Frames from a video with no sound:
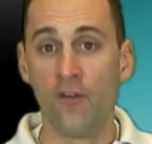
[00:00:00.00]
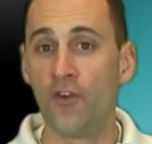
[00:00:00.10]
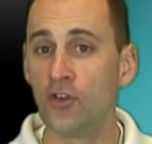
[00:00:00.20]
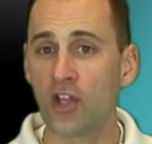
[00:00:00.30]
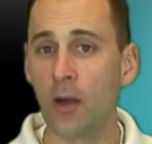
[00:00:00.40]

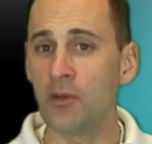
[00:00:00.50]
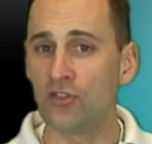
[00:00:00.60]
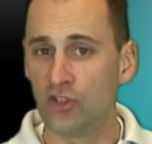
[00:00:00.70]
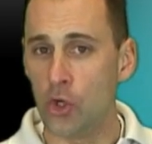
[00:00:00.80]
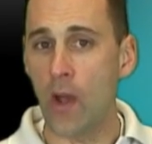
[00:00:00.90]
Food
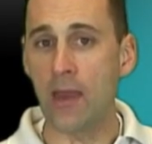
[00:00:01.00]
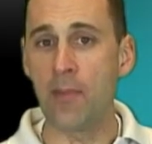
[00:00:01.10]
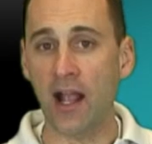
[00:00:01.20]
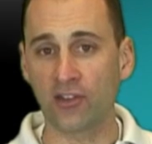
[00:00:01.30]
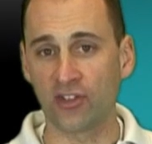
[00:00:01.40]
companies do add
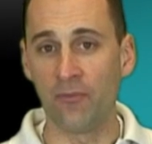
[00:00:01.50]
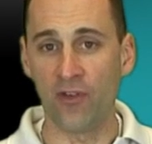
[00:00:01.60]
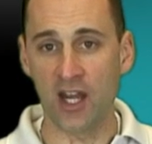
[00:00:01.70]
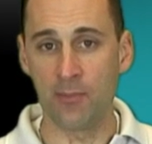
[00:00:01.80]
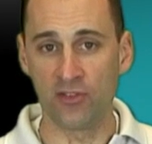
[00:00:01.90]
back some
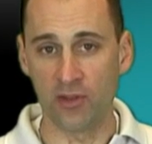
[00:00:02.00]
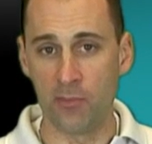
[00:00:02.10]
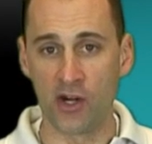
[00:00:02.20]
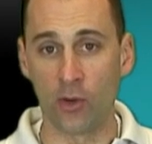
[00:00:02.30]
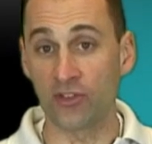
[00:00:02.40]
vitamins and
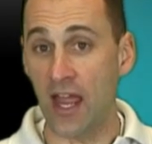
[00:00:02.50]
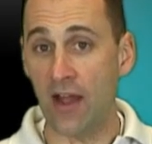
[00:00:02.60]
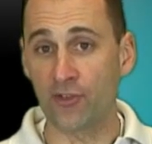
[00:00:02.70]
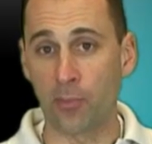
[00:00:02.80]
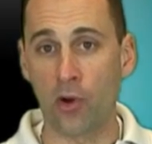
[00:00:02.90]
minerals
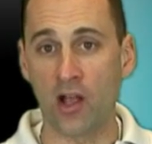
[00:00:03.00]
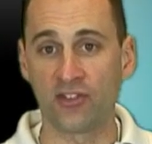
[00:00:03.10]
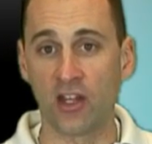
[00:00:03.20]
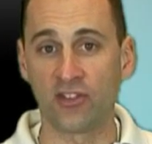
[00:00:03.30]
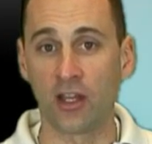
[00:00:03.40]
after
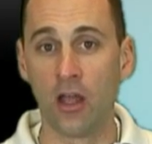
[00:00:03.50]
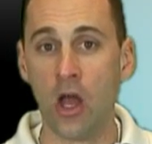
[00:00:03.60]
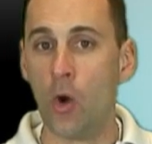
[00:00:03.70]
processing,